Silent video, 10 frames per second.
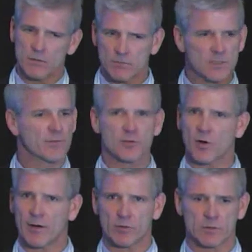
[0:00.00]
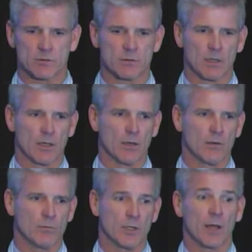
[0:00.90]
Different drivers.
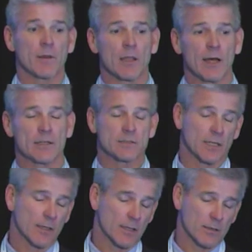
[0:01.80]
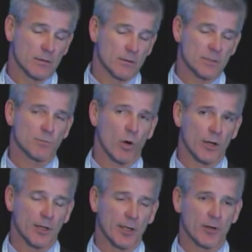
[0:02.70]
But nonetheless, I think this
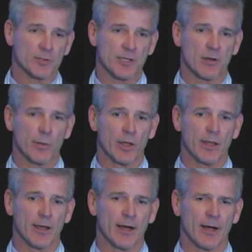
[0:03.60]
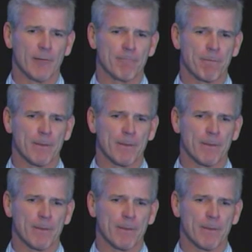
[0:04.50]
market here is going to